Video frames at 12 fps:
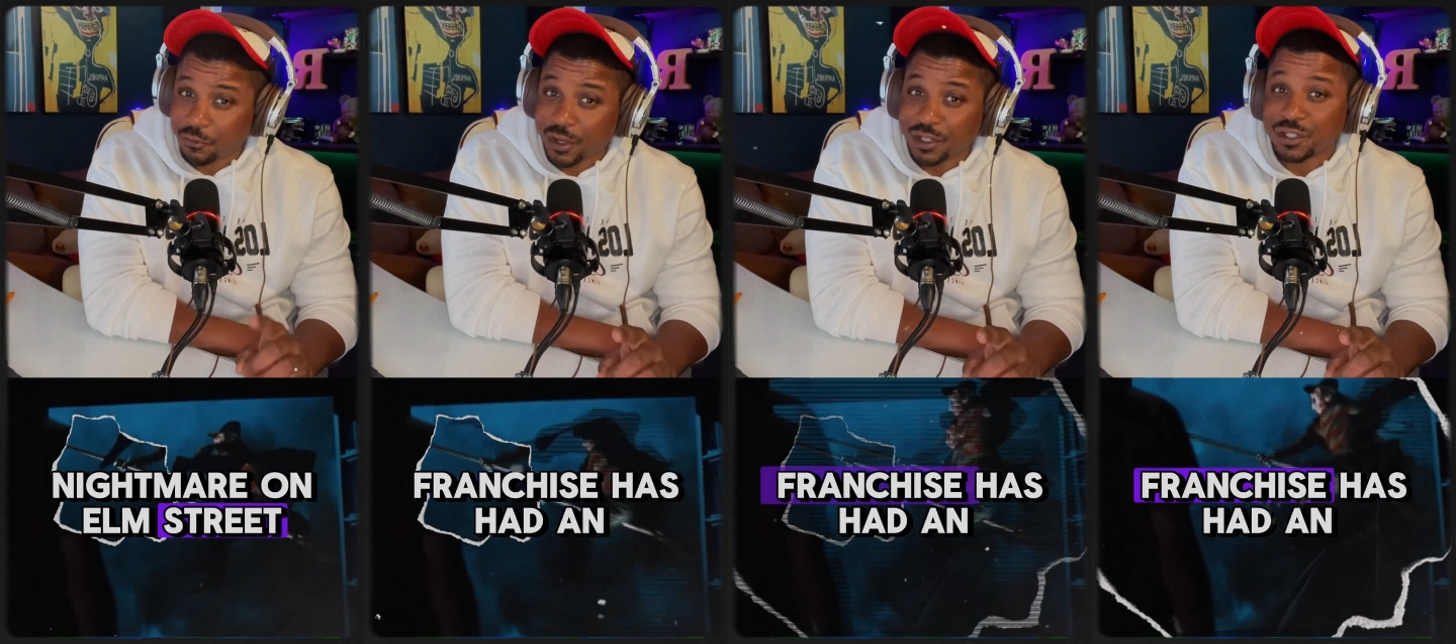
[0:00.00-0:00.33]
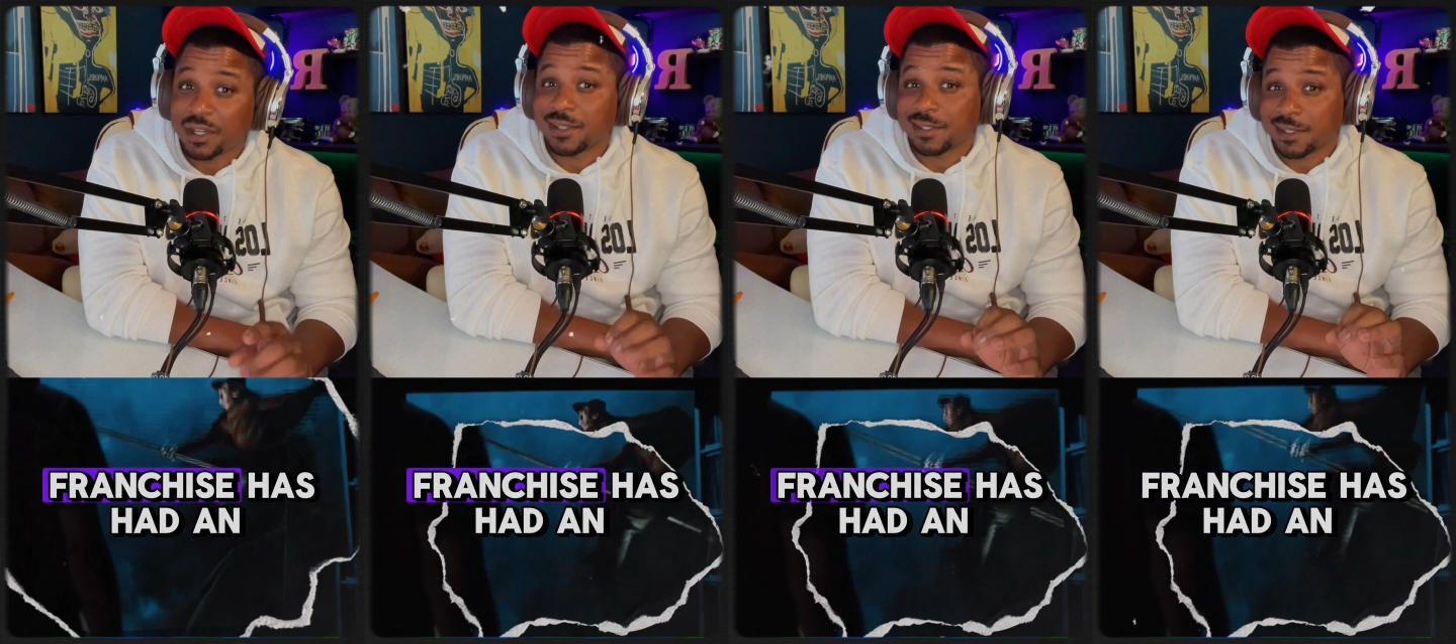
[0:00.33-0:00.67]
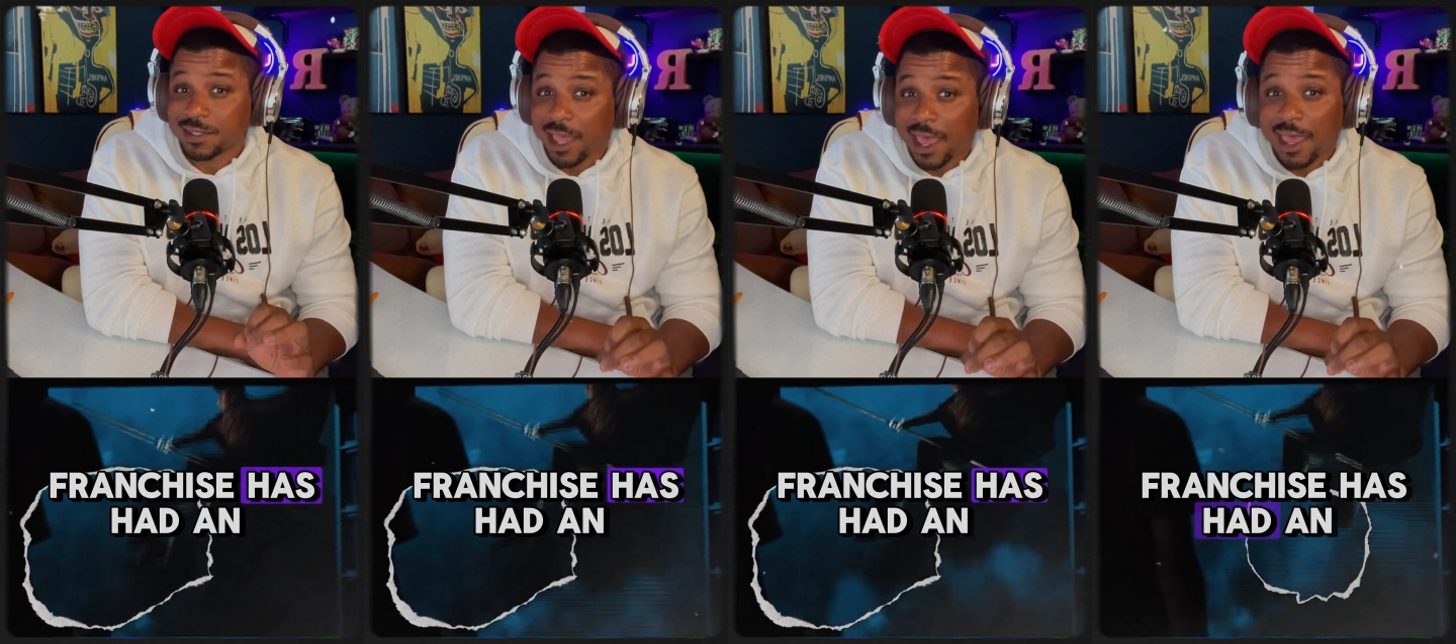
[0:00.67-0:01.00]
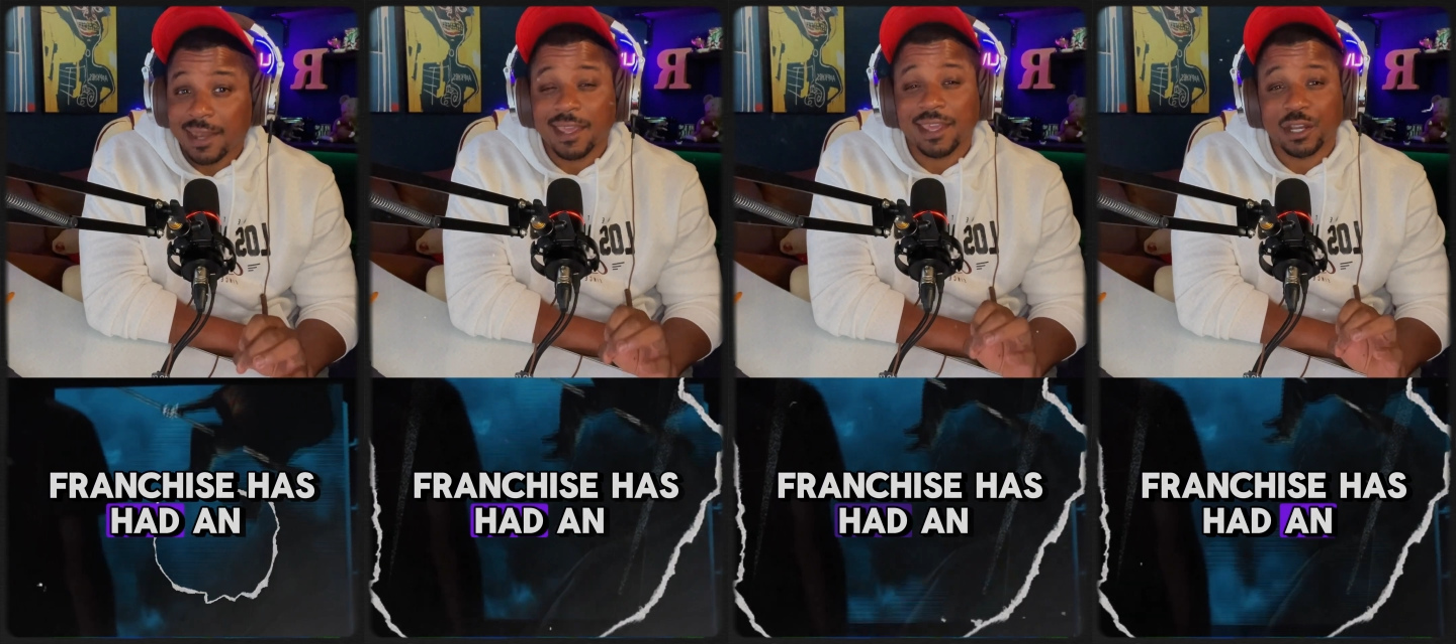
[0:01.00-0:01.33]
franchise has
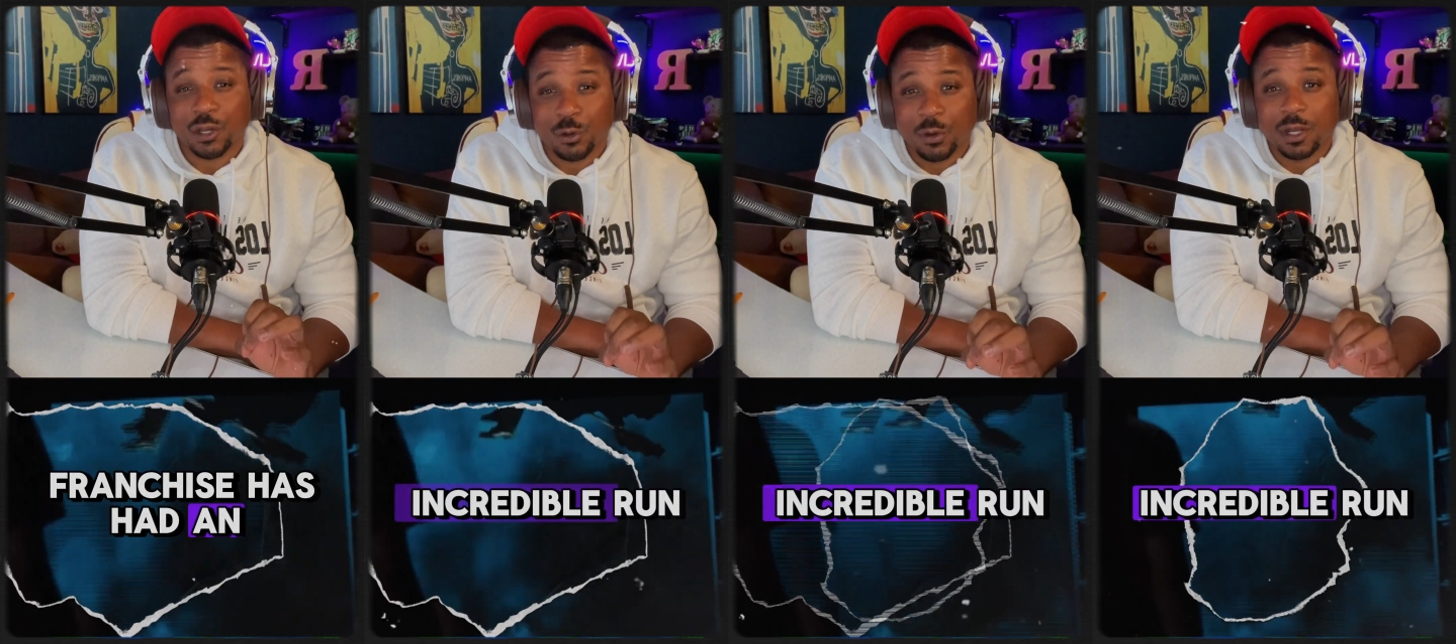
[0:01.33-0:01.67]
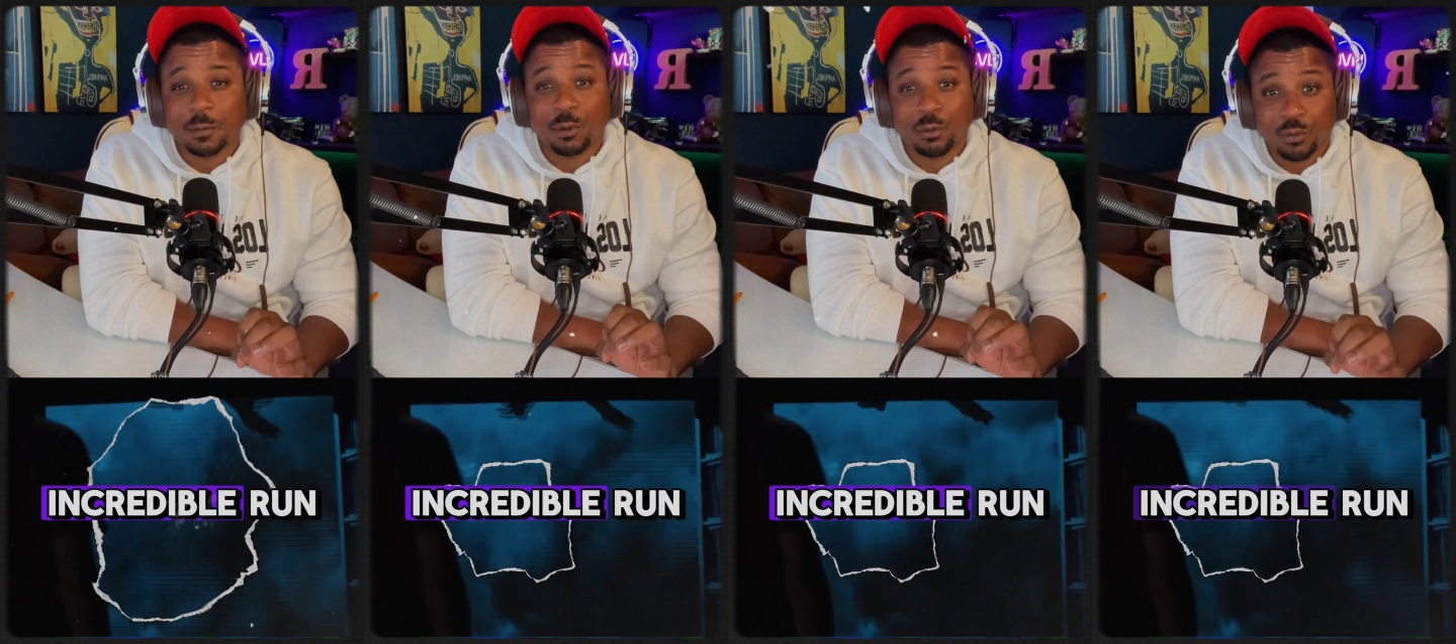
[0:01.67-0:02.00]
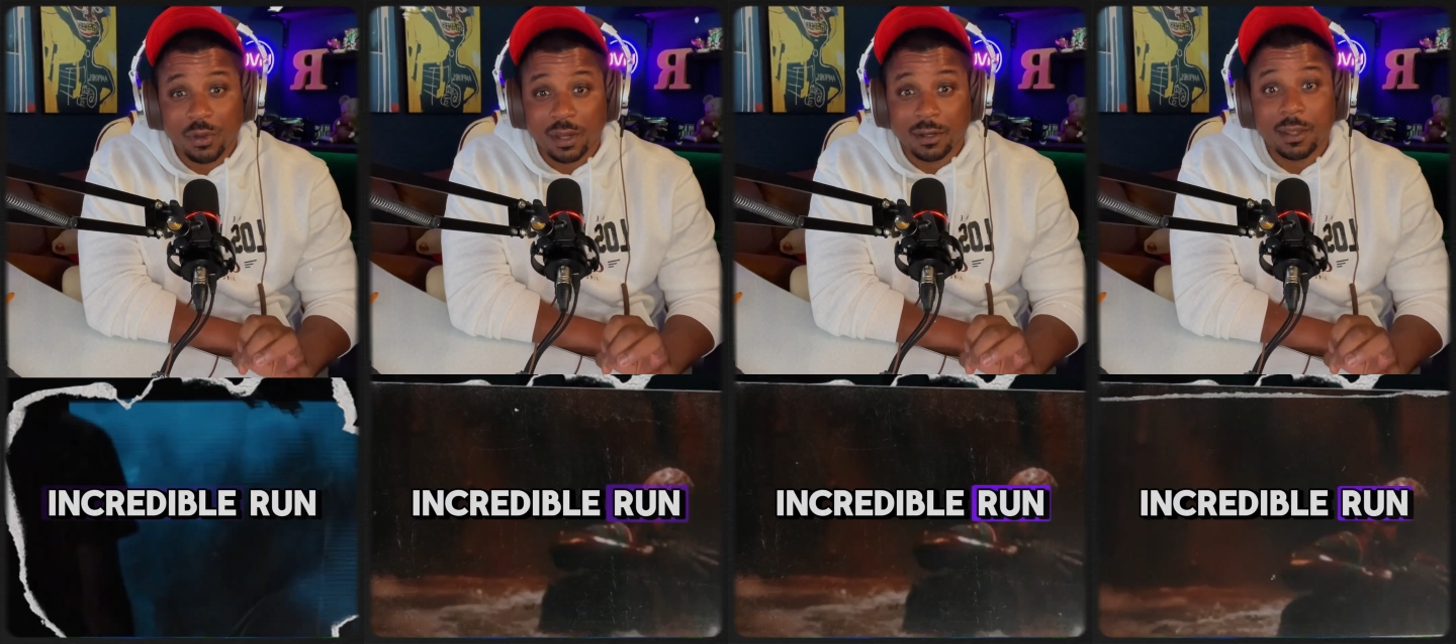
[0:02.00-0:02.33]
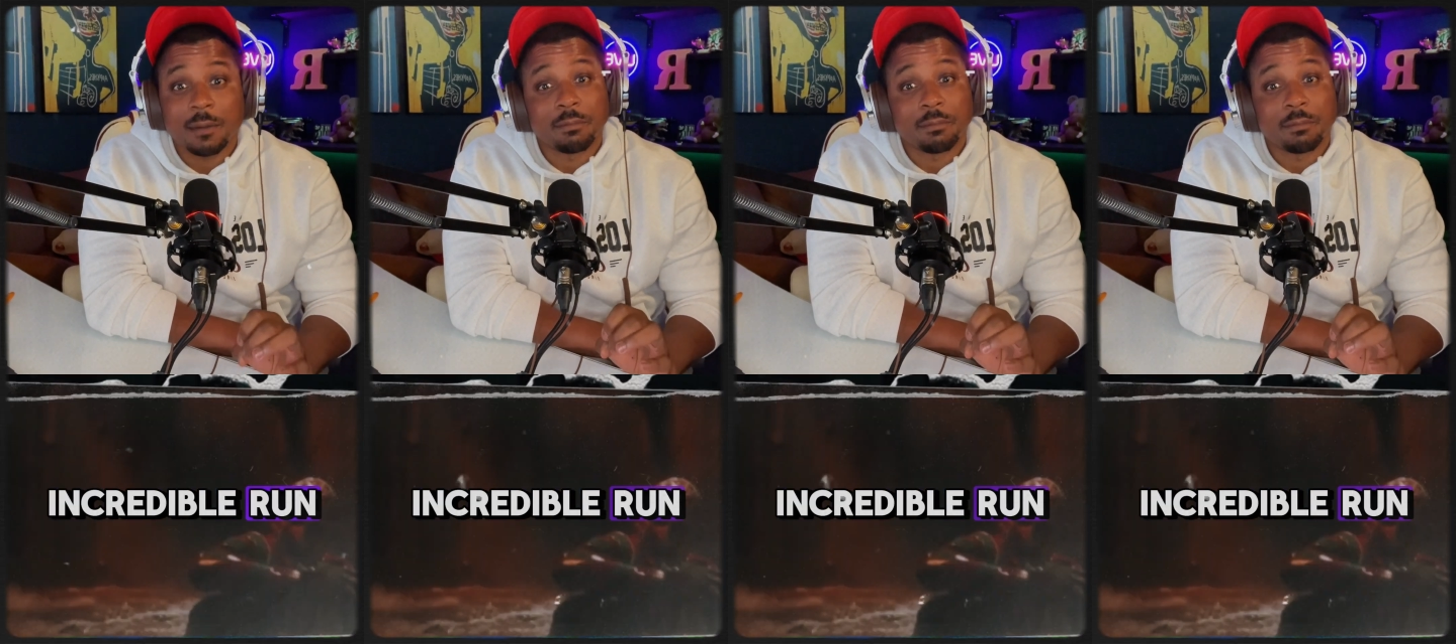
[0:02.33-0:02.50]
had an incredible run,